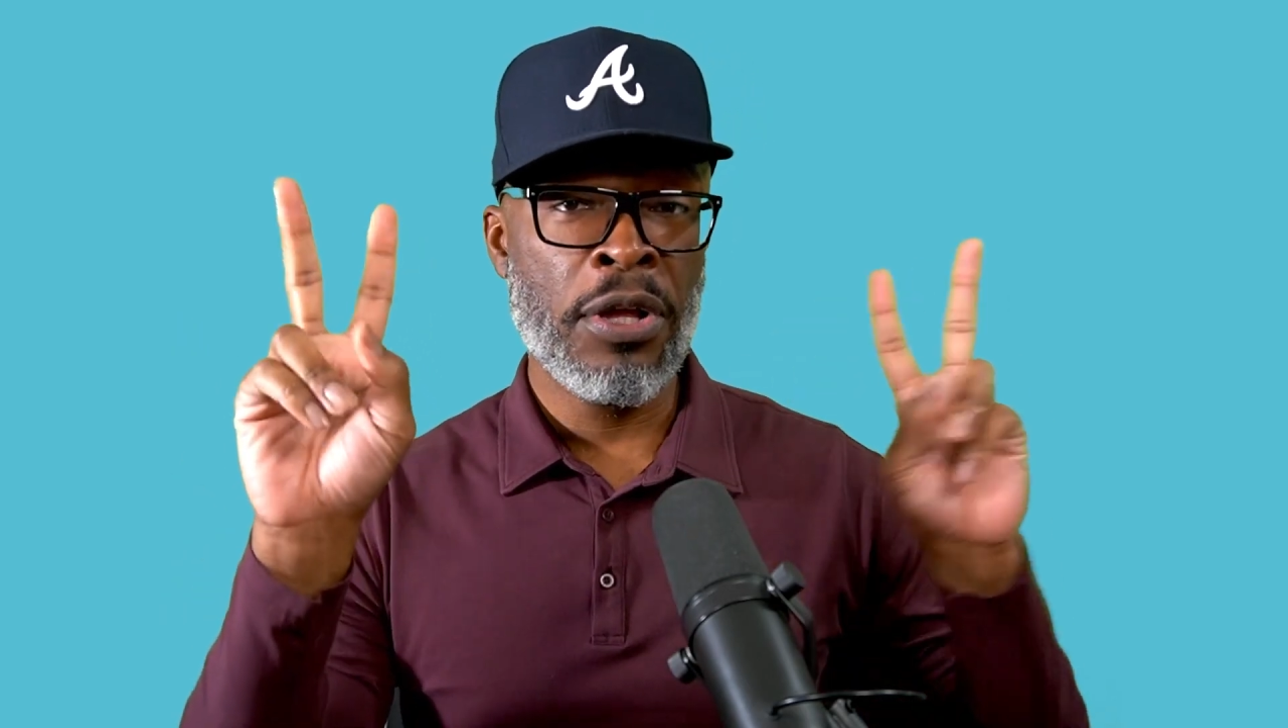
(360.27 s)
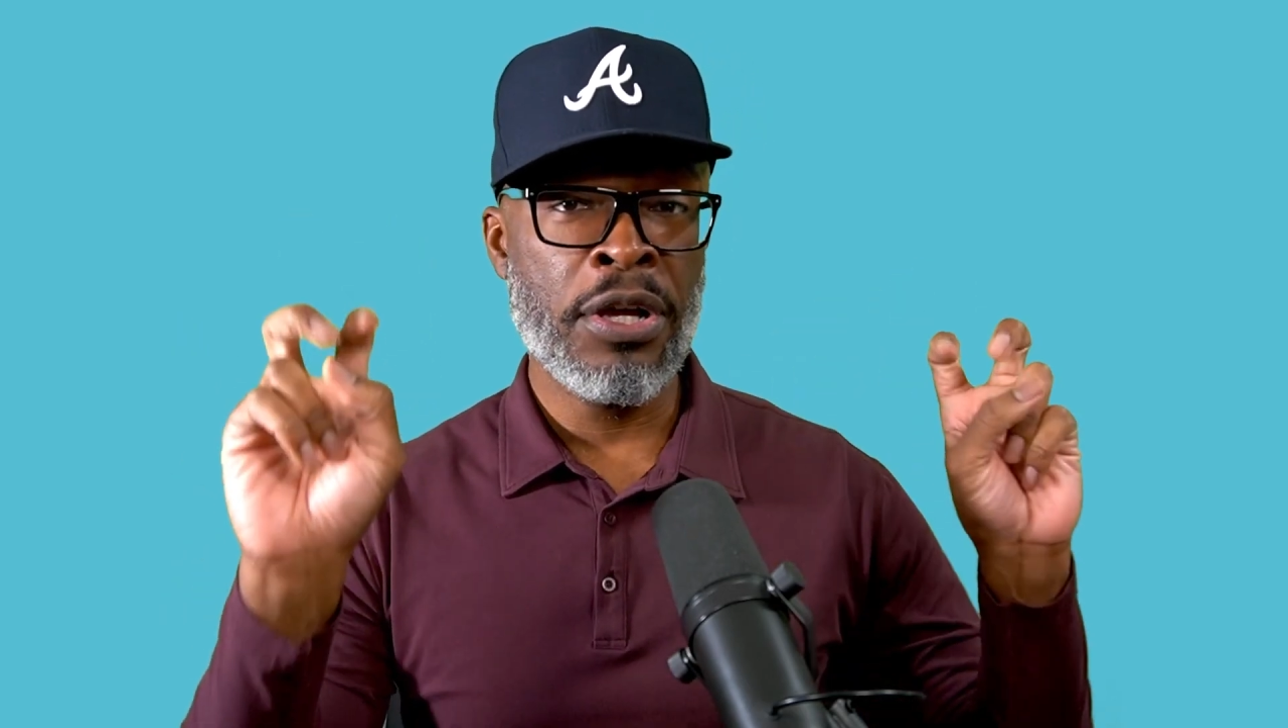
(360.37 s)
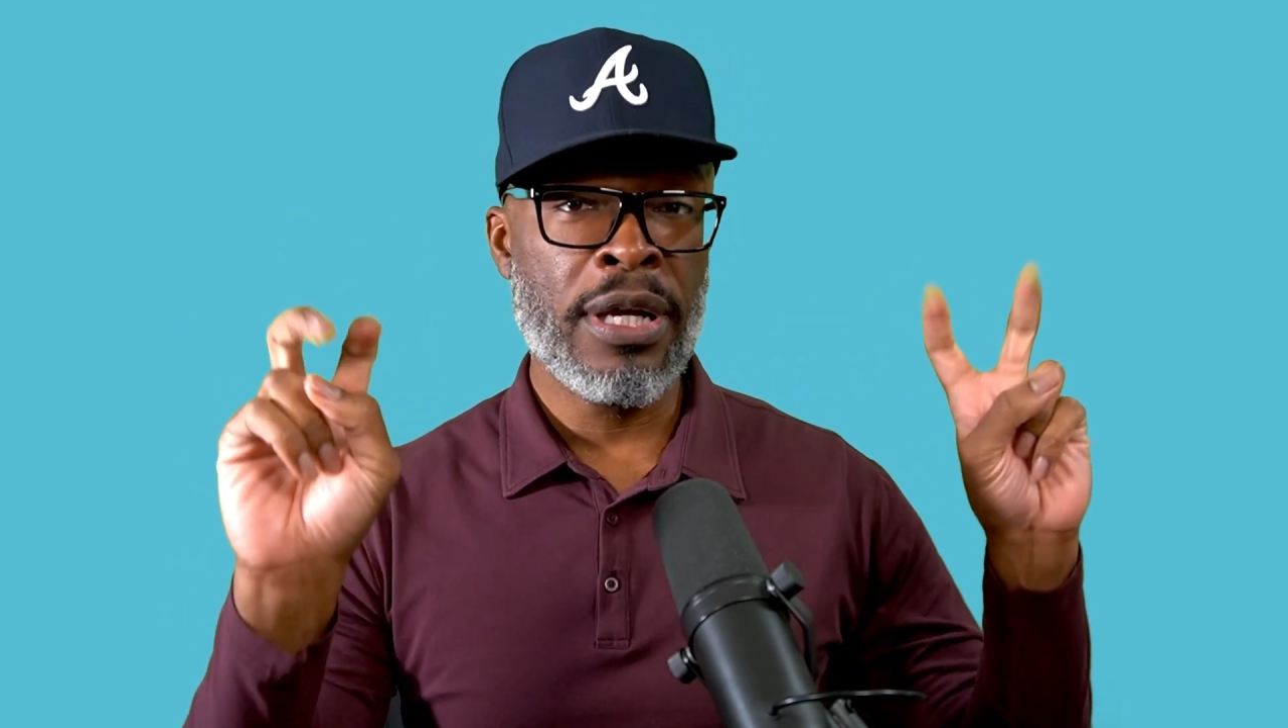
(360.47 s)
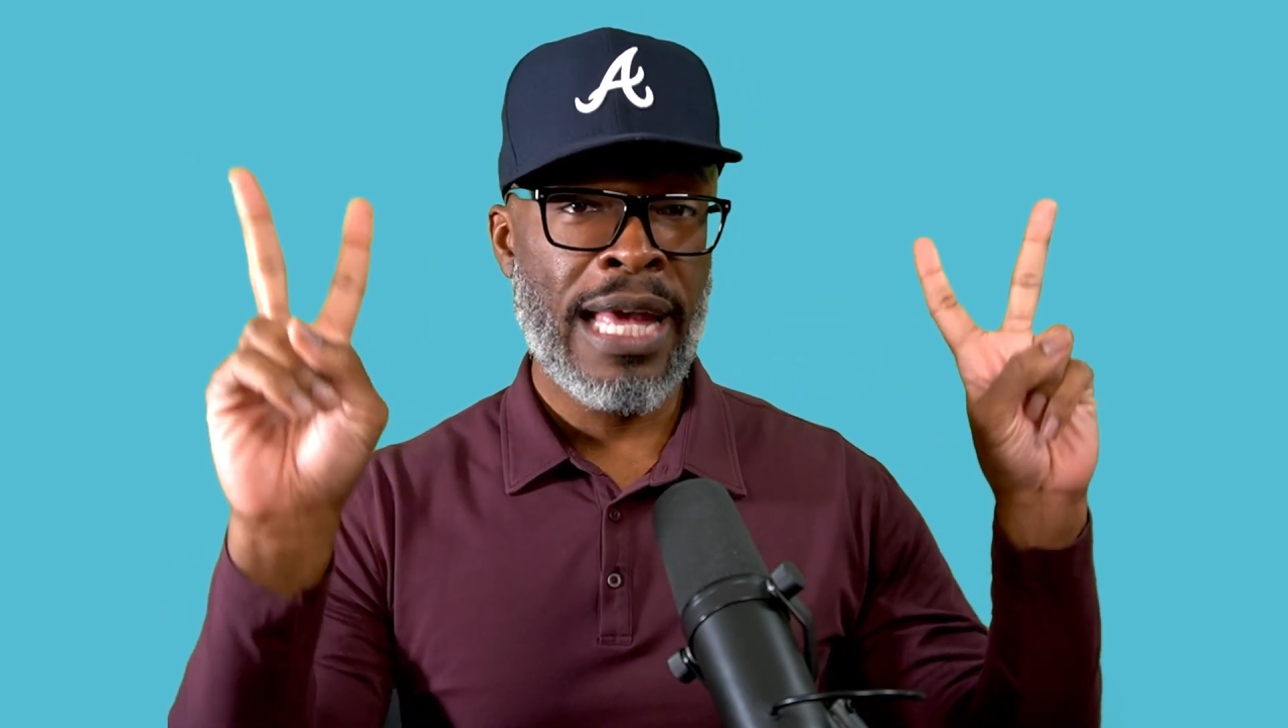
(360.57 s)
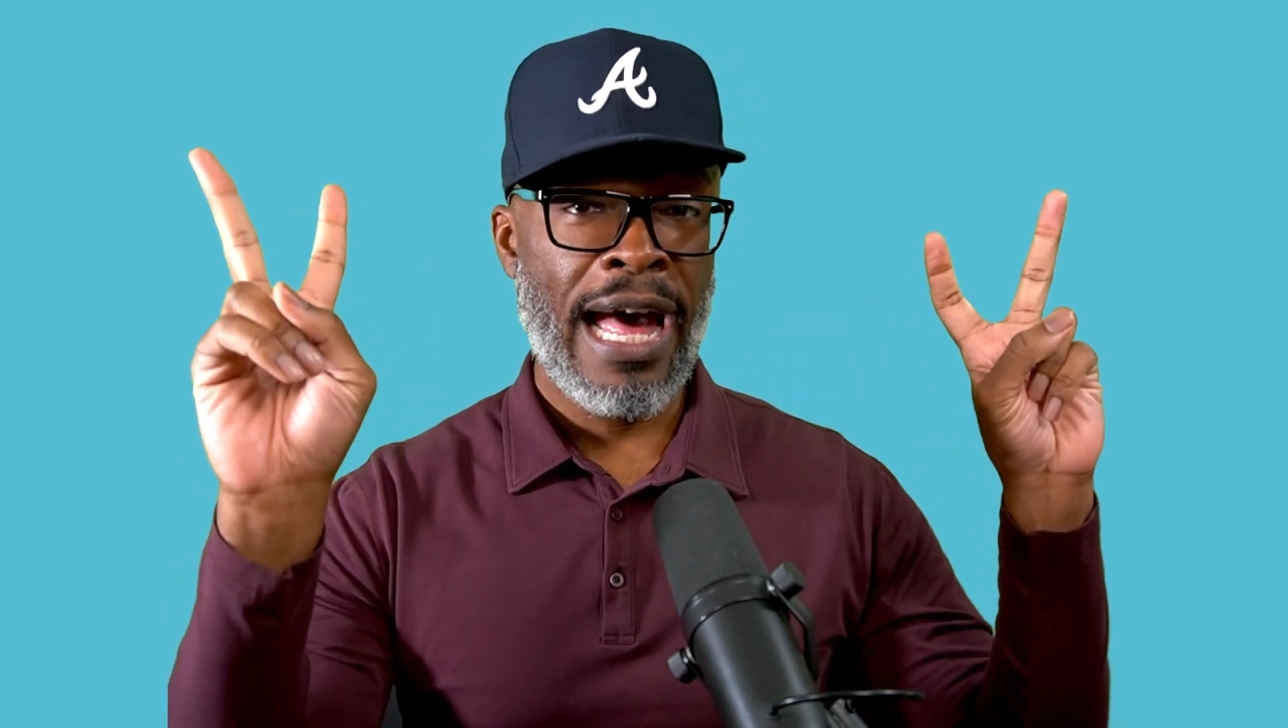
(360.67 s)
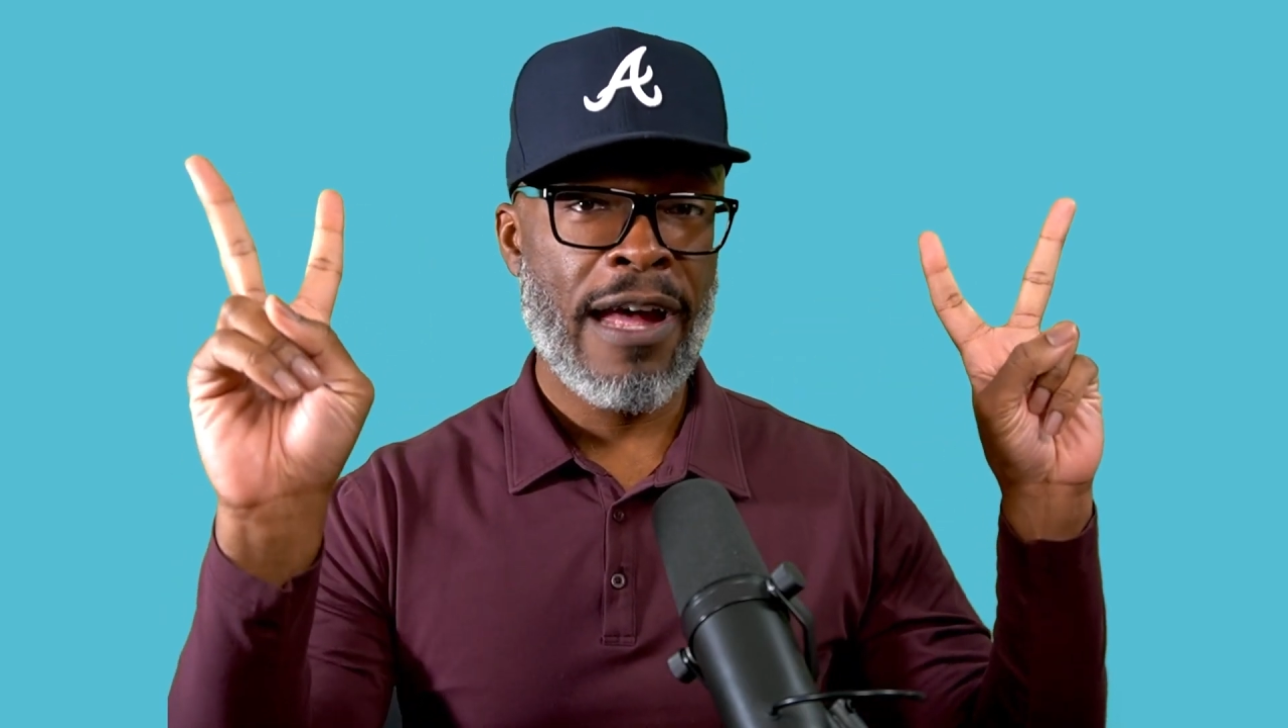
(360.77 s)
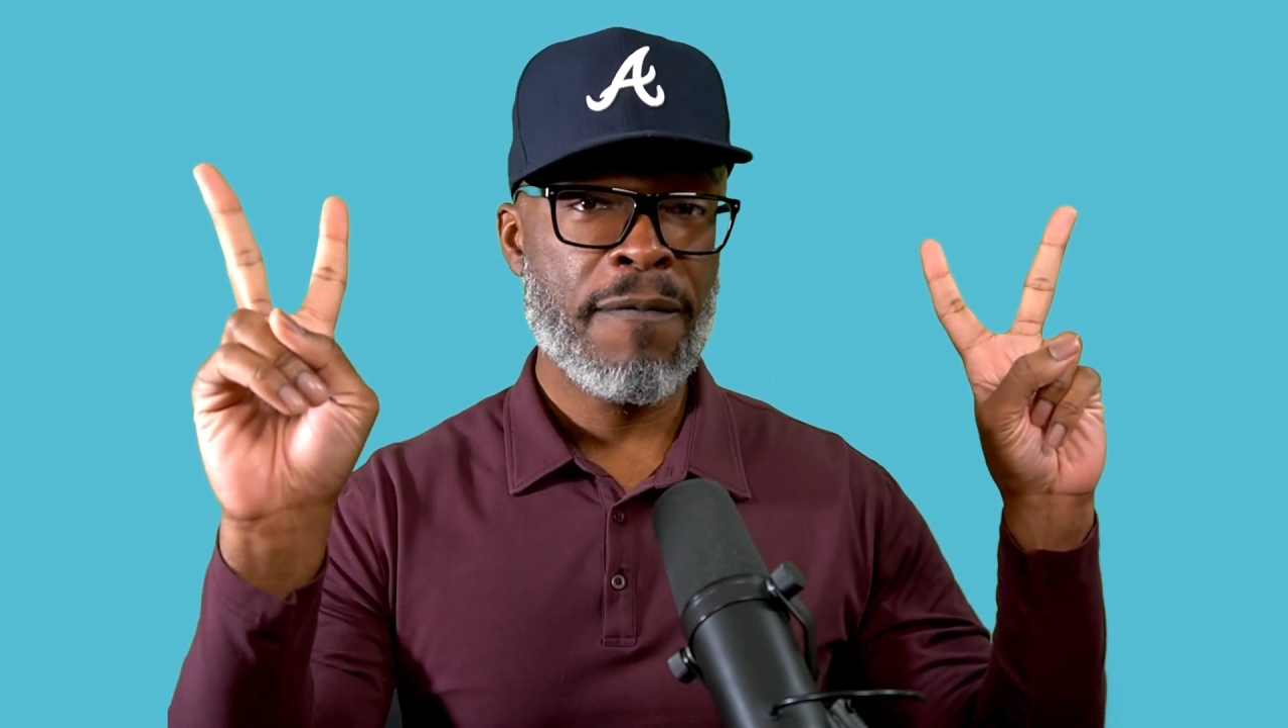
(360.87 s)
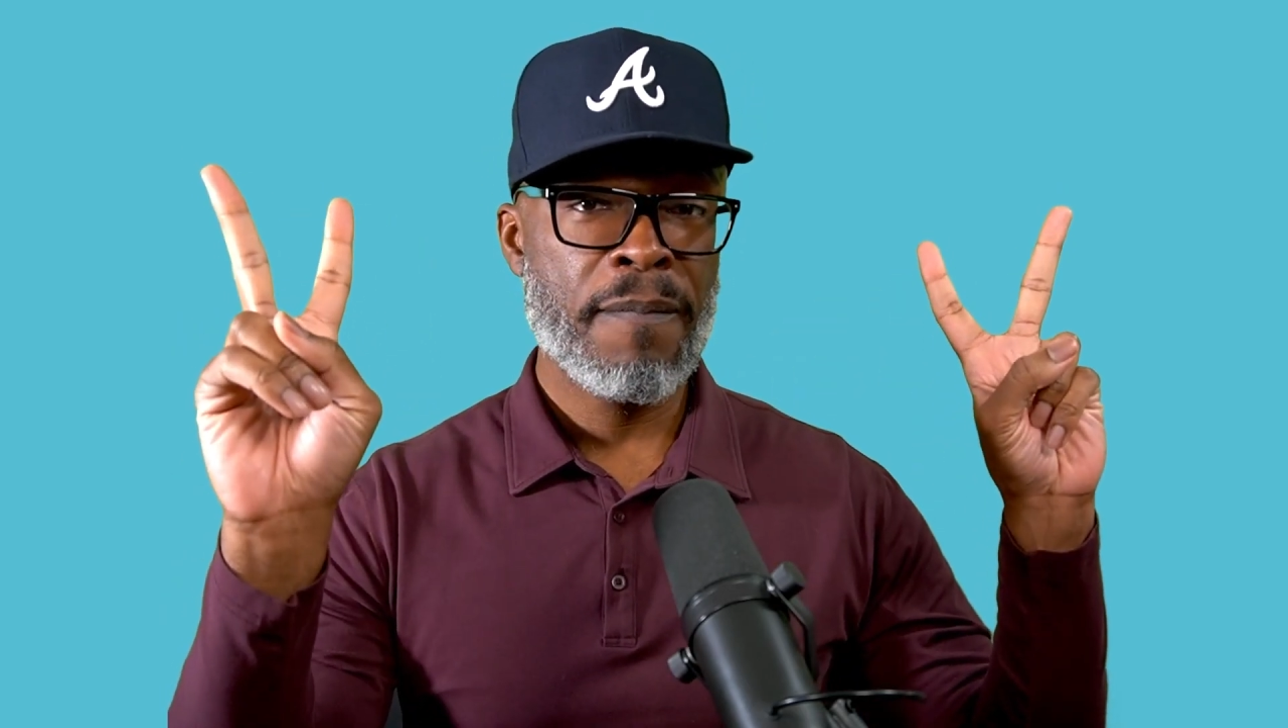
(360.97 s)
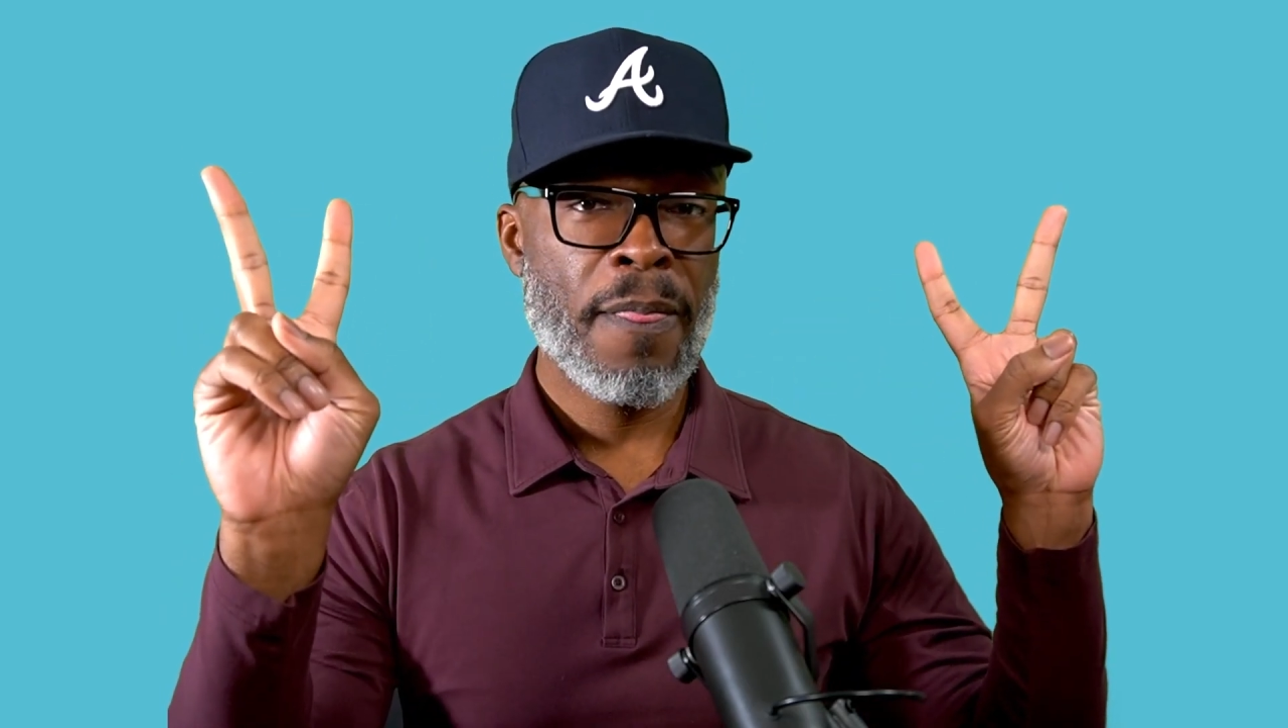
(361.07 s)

good guy.